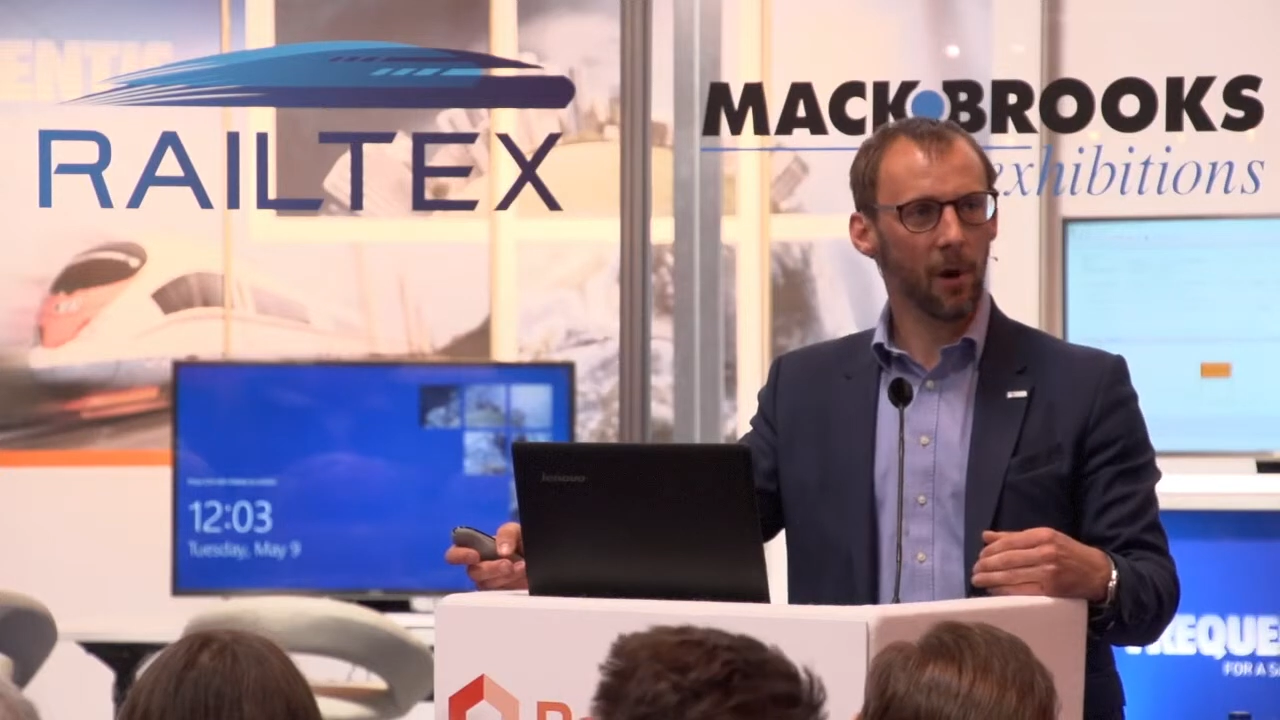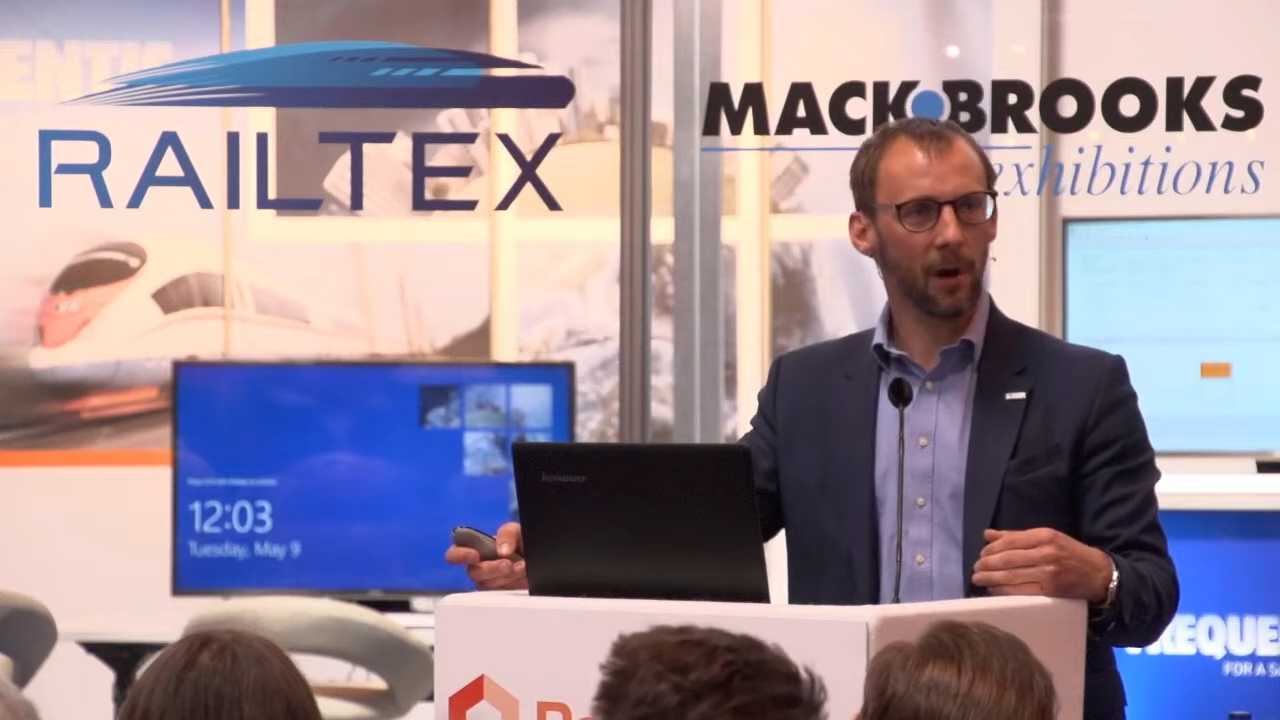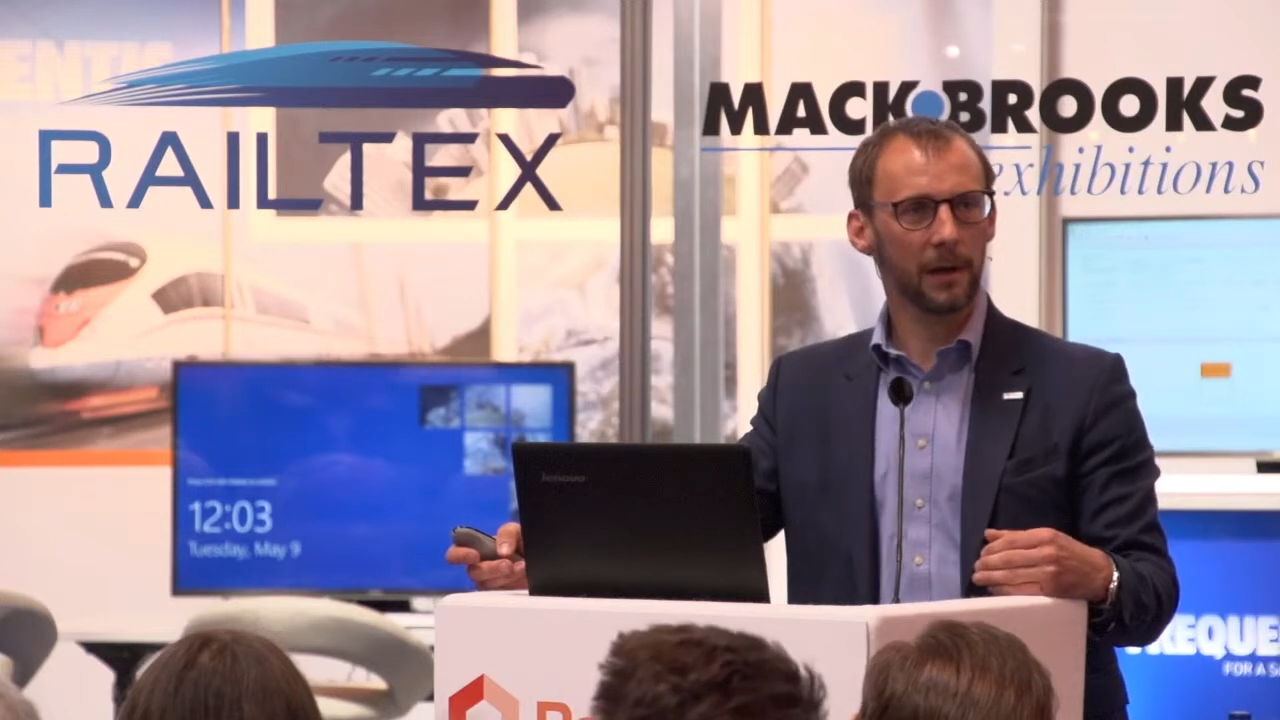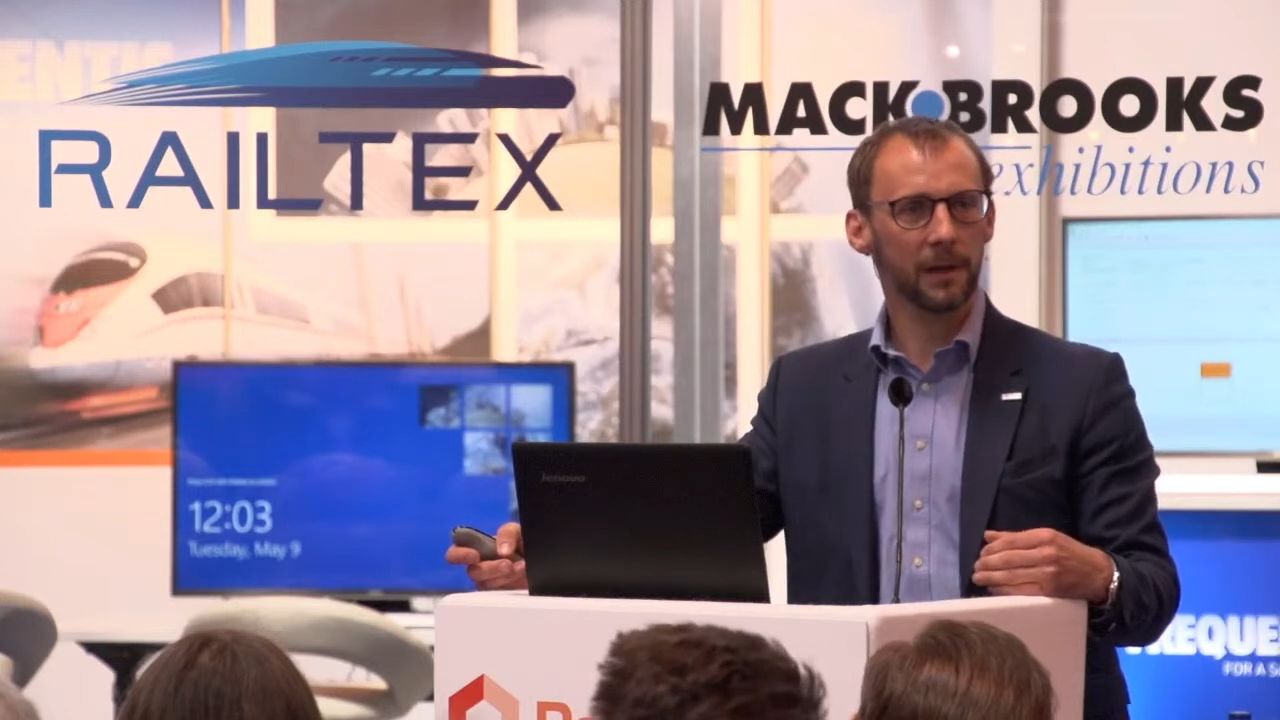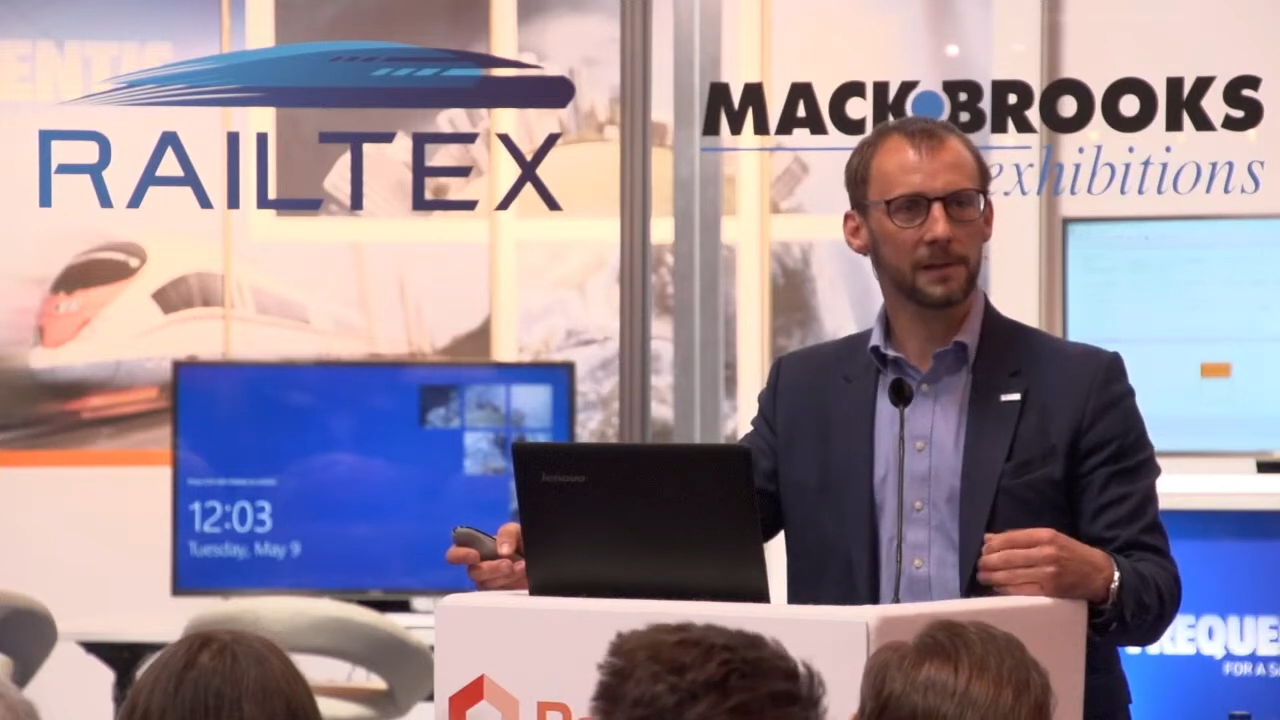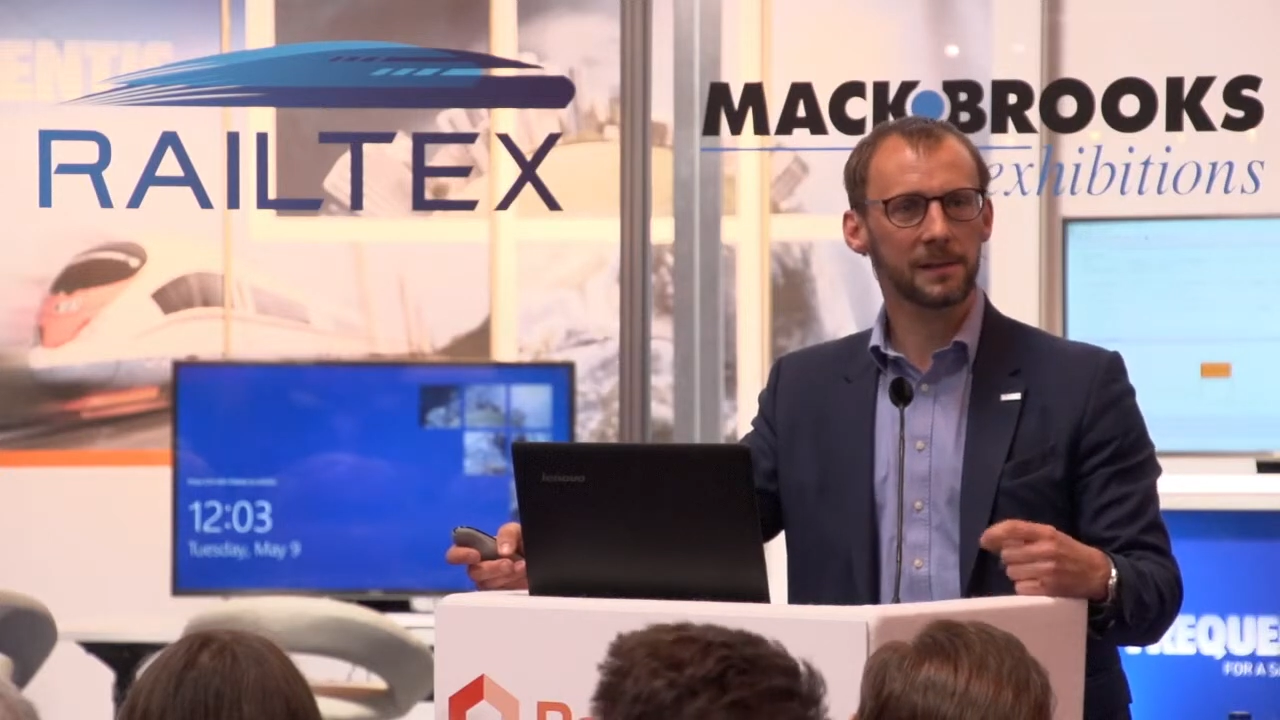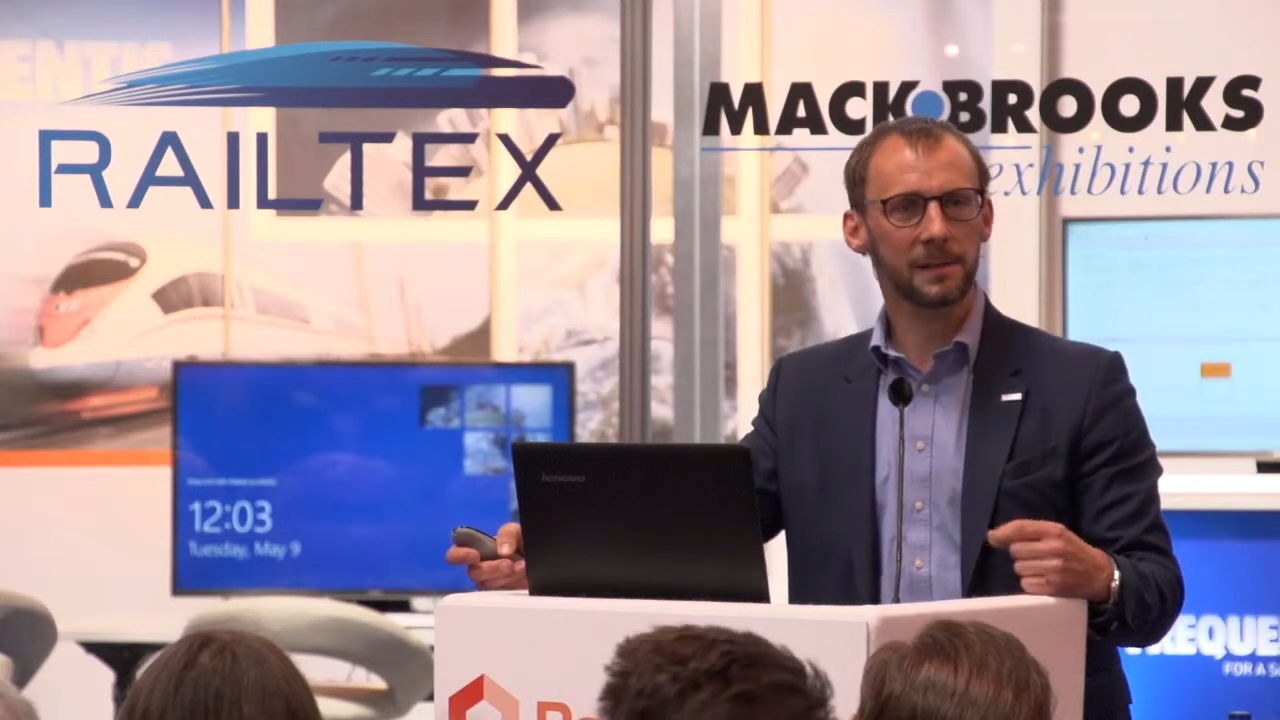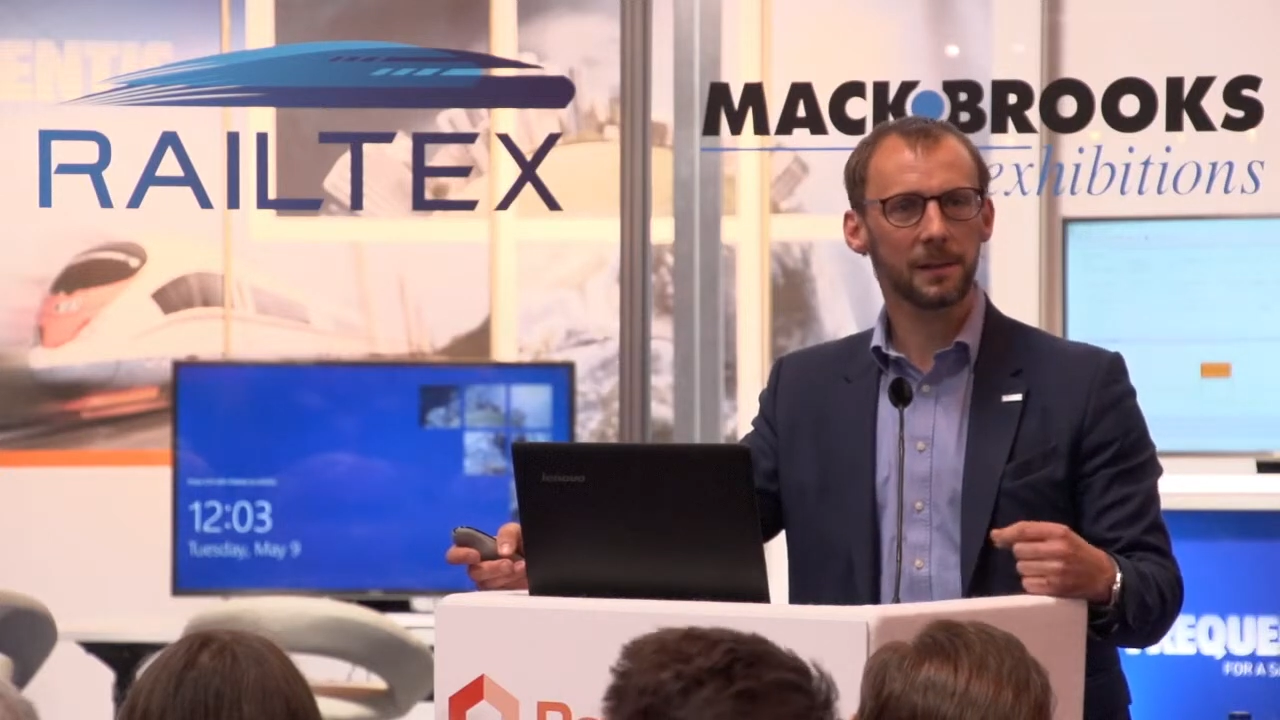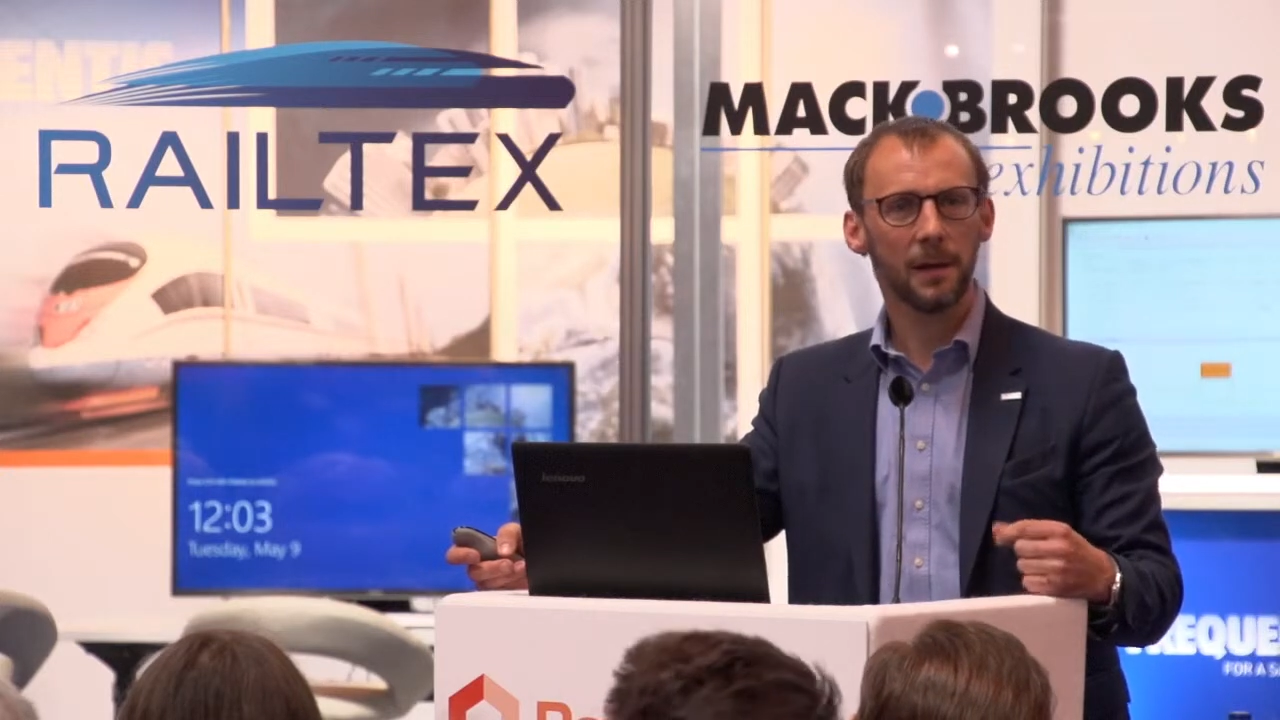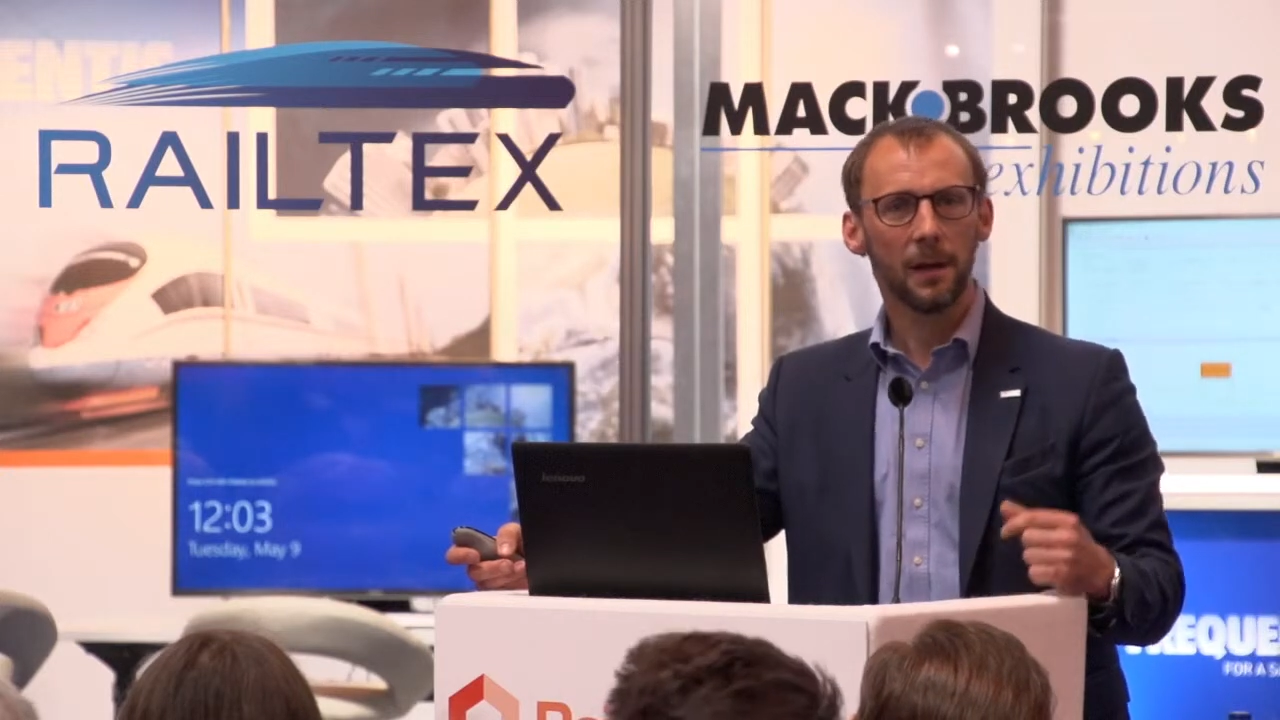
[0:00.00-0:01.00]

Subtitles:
pilots